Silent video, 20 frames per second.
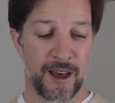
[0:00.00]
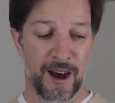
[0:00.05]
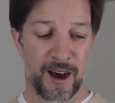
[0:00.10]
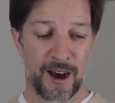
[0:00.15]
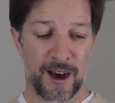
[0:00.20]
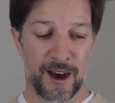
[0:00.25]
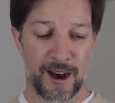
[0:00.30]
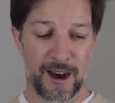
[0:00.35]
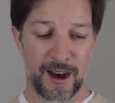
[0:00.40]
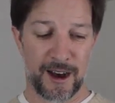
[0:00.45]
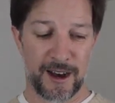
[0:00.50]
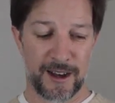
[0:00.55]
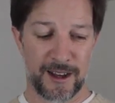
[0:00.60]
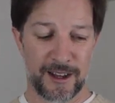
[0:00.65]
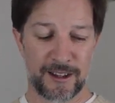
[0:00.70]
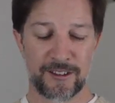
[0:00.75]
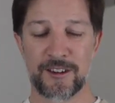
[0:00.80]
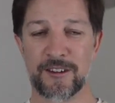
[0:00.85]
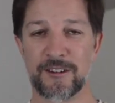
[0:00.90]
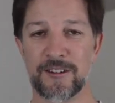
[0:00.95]
Uh,
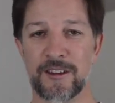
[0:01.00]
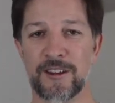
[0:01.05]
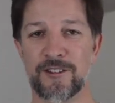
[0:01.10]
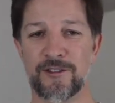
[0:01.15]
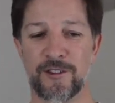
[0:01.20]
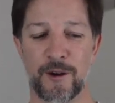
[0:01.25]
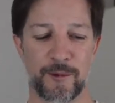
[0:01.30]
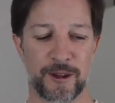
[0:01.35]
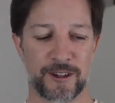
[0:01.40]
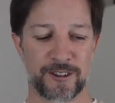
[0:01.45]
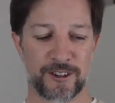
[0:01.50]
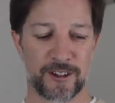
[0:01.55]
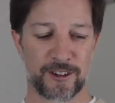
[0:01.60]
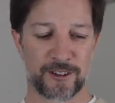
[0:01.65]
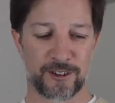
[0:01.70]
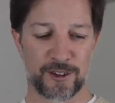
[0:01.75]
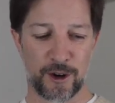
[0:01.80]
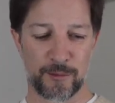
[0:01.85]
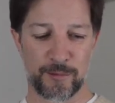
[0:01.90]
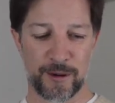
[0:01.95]
is, is from
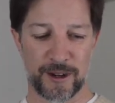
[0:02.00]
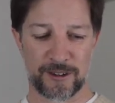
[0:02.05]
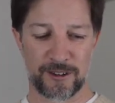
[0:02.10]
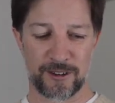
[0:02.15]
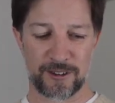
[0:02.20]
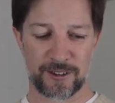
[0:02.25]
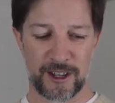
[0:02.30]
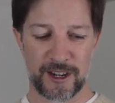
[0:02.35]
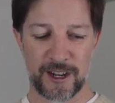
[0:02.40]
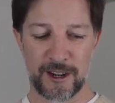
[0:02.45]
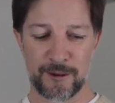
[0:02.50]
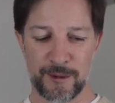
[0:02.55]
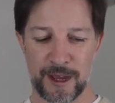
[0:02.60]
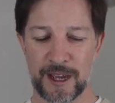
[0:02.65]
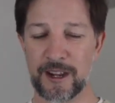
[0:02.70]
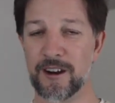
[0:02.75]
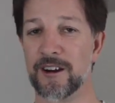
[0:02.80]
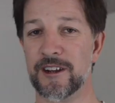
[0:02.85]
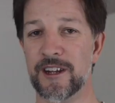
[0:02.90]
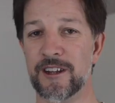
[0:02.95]
Oscilloscope Pictures, and it
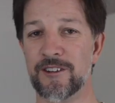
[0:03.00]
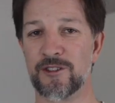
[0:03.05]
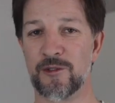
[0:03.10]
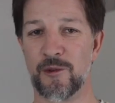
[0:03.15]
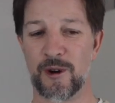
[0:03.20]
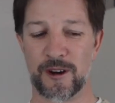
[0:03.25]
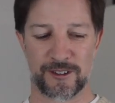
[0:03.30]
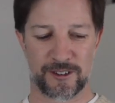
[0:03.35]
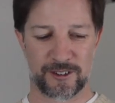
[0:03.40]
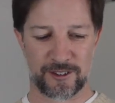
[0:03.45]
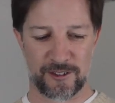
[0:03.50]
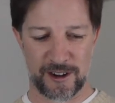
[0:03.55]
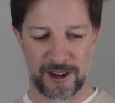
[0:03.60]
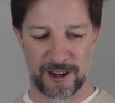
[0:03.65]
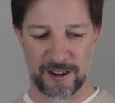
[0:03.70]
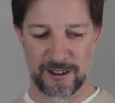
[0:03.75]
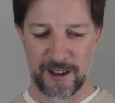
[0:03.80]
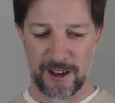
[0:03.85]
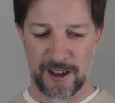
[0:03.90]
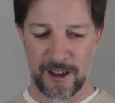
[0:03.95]
made on its one
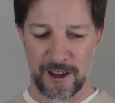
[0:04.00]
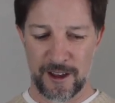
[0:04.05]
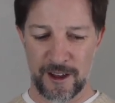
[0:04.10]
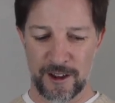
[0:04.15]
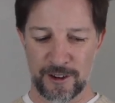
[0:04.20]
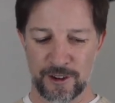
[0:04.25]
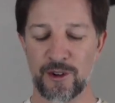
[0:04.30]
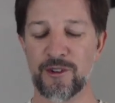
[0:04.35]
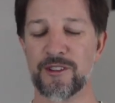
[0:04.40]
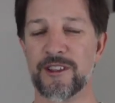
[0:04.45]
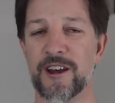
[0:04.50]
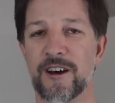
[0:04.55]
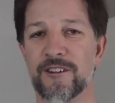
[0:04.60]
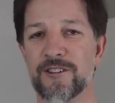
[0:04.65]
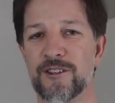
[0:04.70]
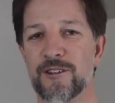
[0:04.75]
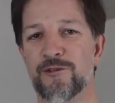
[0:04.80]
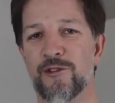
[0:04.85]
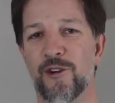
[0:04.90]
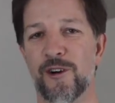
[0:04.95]
screen
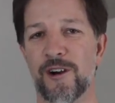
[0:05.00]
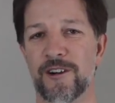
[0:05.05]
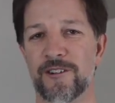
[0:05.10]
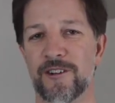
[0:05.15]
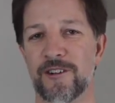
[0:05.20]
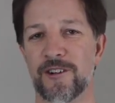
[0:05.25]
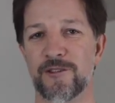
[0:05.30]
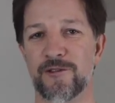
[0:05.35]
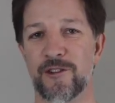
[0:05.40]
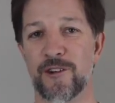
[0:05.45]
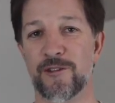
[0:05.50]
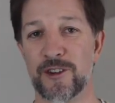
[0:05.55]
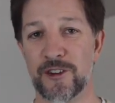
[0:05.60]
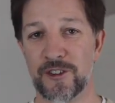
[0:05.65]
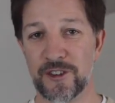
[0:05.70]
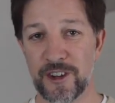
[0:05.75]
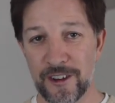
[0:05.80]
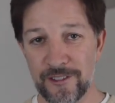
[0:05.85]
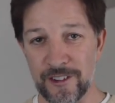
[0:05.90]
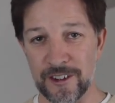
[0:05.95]

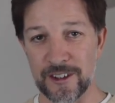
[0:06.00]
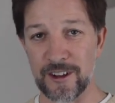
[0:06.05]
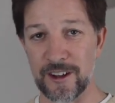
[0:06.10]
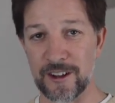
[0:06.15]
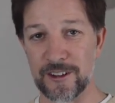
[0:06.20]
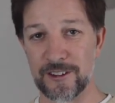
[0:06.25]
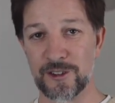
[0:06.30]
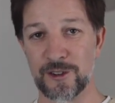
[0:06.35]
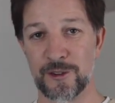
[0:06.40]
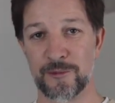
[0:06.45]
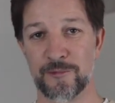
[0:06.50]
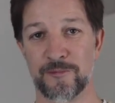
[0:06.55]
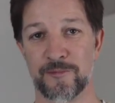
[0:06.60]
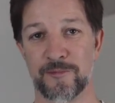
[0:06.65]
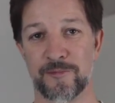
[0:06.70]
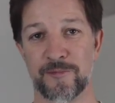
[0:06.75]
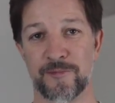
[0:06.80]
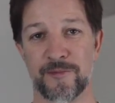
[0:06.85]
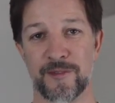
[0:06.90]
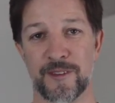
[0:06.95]
$2,457
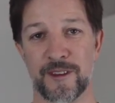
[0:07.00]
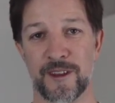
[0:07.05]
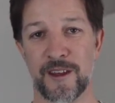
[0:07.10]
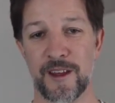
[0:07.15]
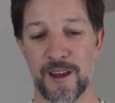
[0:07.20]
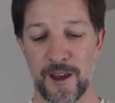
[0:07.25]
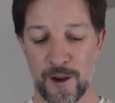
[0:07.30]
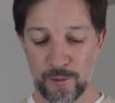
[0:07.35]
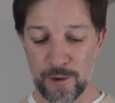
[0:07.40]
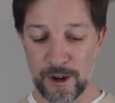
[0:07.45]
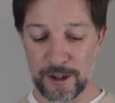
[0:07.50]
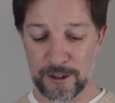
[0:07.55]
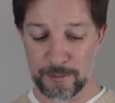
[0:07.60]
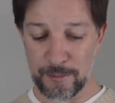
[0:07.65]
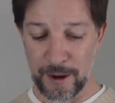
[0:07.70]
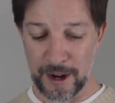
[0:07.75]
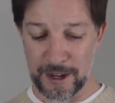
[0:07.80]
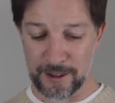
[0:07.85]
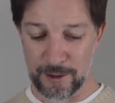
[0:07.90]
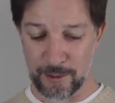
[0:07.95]
which,
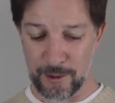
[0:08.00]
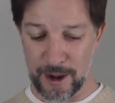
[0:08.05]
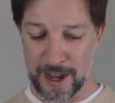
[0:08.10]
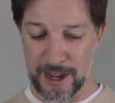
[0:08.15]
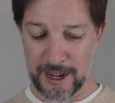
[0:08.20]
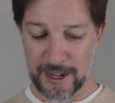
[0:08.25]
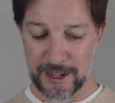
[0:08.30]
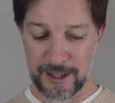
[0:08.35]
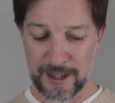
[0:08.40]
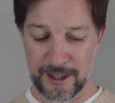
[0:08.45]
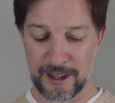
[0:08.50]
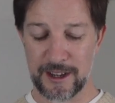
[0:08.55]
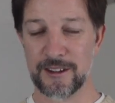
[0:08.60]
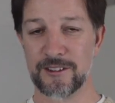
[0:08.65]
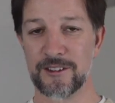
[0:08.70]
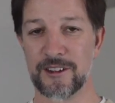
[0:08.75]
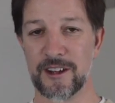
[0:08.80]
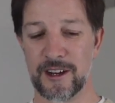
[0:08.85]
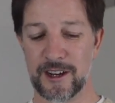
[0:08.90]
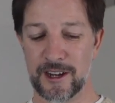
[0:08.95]
by the way,
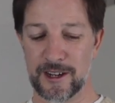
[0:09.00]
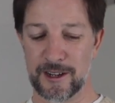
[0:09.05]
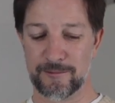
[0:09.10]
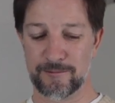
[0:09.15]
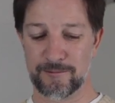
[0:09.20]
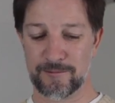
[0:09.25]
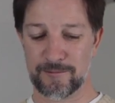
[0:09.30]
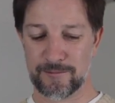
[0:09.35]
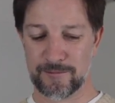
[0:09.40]
is uh,